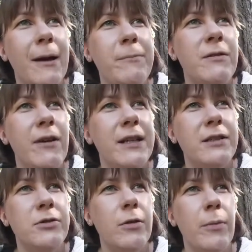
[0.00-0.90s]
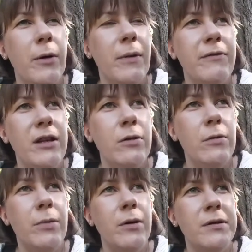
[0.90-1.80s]
captivated you about my video
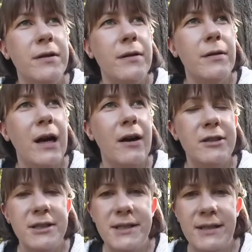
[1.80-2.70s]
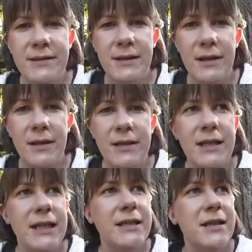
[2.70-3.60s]
about artists
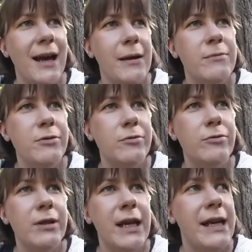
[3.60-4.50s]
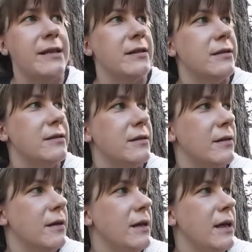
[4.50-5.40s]
needing time to create
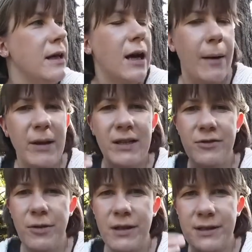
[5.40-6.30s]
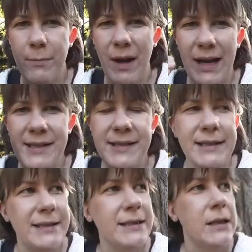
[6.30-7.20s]
and coming into this
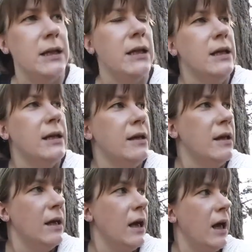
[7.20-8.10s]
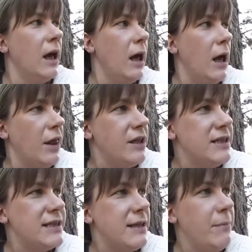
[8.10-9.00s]
mindset.
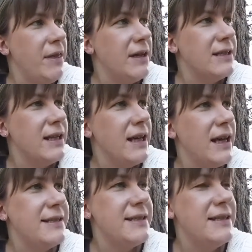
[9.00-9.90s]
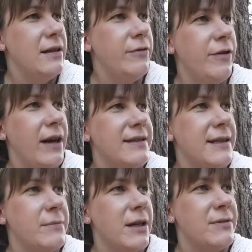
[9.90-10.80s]
This is something I still find
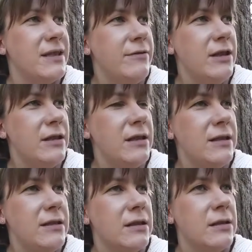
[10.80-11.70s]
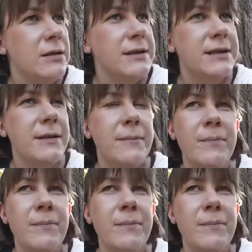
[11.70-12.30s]
sometimes difficult, because